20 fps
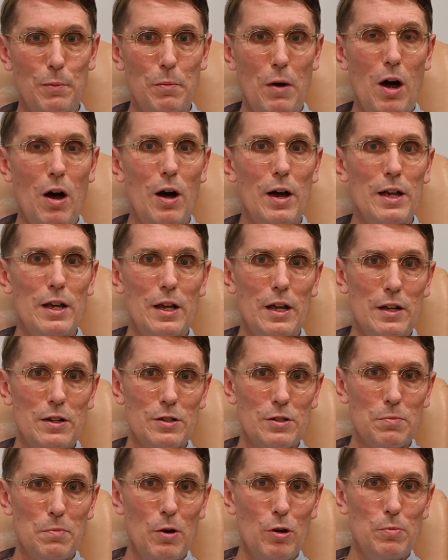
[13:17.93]

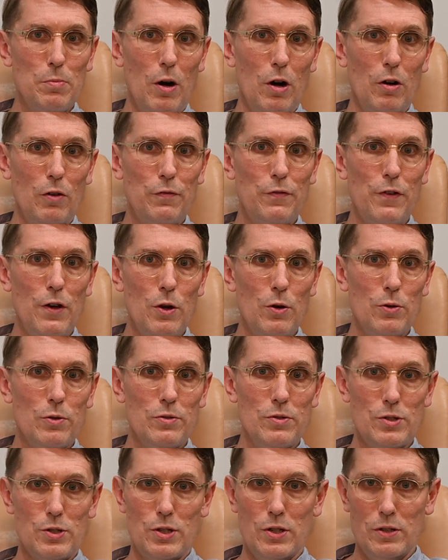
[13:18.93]
high-end mobile phones,